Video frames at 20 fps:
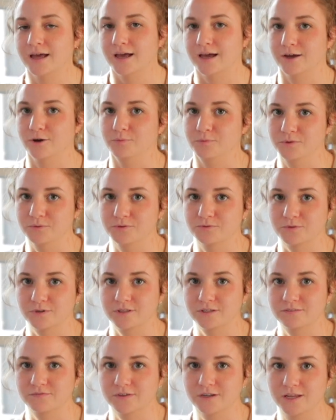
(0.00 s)
I hope you enjoyed
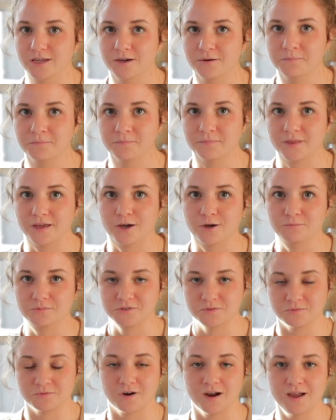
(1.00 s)
this video. I hope you
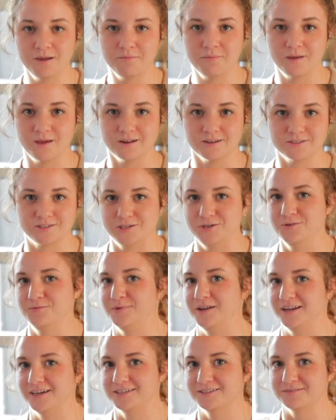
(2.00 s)
subscribe, and I'll see you in
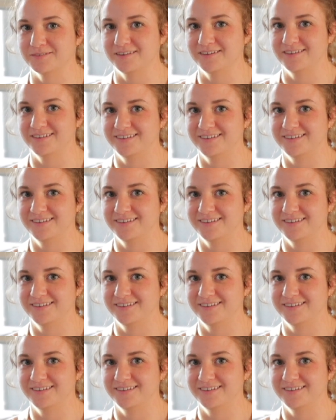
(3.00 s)
my next one.